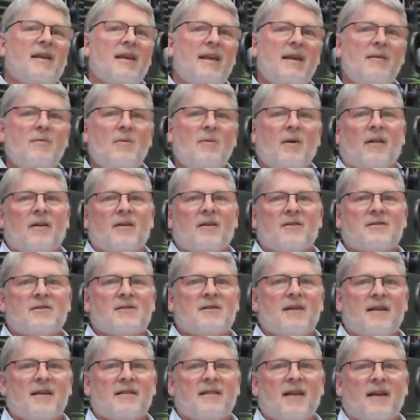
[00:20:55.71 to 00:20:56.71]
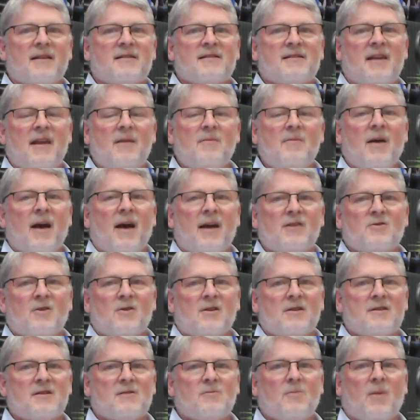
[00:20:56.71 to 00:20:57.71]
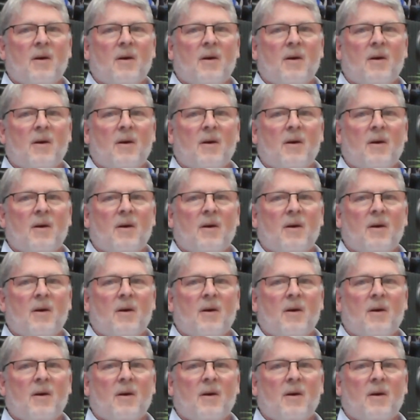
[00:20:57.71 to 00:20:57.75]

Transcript: email us at that same address,